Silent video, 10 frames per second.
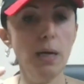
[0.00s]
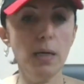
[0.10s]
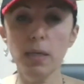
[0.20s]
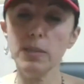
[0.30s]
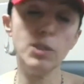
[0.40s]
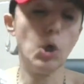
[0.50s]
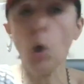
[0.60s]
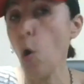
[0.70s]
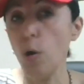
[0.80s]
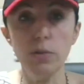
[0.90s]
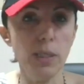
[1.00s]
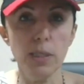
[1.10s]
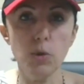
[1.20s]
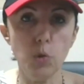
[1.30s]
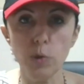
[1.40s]
is the code
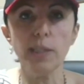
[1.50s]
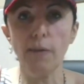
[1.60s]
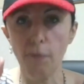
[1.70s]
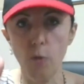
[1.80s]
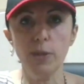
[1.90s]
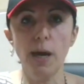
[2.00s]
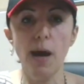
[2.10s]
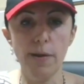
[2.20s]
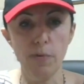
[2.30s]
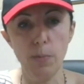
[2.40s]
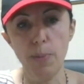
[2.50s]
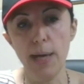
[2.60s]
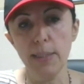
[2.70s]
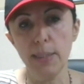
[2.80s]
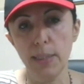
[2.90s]
he's using for the iron
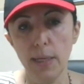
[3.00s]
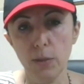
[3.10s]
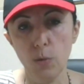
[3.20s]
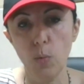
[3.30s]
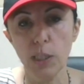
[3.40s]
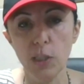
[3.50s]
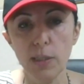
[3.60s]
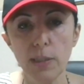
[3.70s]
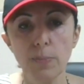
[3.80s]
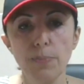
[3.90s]
bias setting. So watch this.